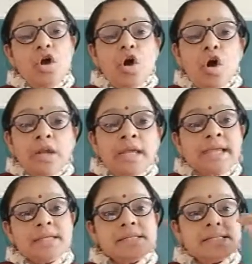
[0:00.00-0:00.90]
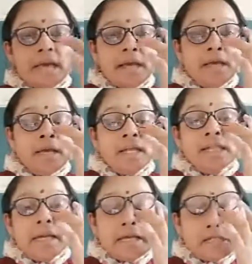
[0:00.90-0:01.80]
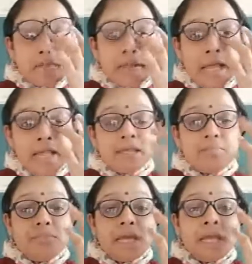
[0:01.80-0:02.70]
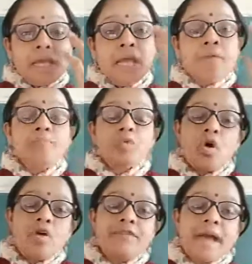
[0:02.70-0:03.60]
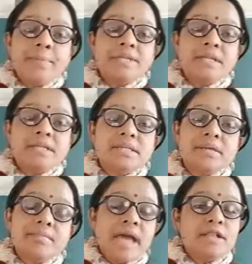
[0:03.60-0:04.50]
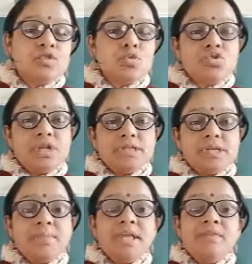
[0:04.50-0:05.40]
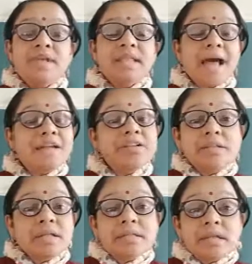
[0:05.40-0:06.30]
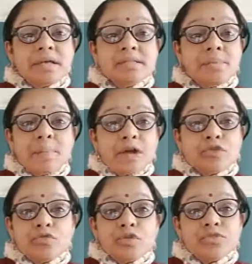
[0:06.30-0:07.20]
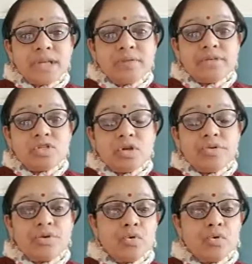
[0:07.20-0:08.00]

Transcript: Only it is said that explain the meaning of capitalism and socialism. Leaving that, nothing is the part of your syllabus, children.